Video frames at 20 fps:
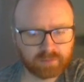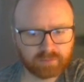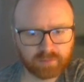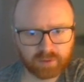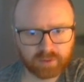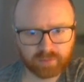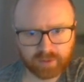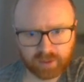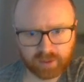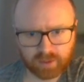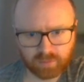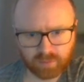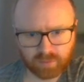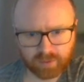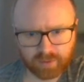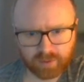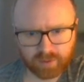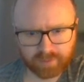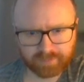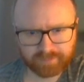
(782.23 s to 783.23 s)
might go knight
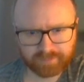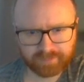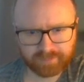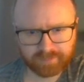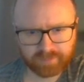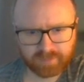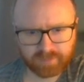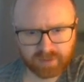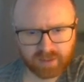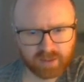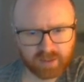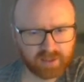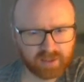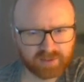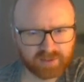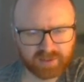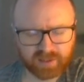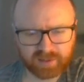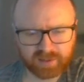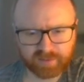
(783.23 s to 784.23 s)
e1 there.
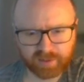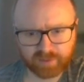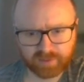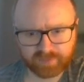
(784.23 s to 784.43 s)
This knight's a bit